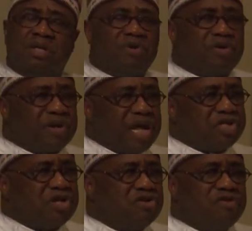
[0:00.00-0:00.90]
Because the
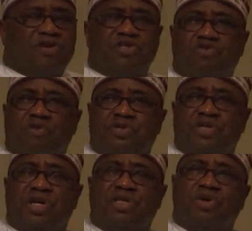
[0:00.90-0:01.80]
National University
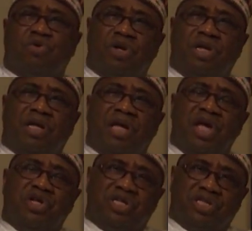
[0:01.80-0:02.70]
Commission is the only
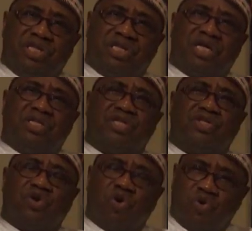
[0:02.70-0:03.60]
agency that
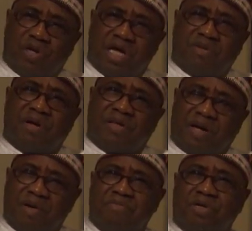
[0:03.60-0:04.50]
is recognized by the
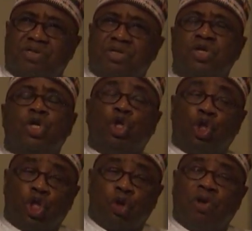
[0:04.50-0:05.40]
government
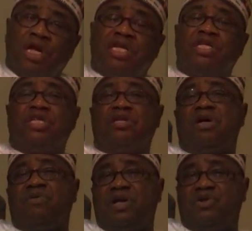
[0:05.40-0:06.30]
to regulate
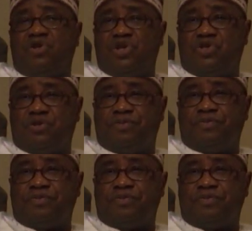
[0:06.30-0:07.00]
undergraduate education.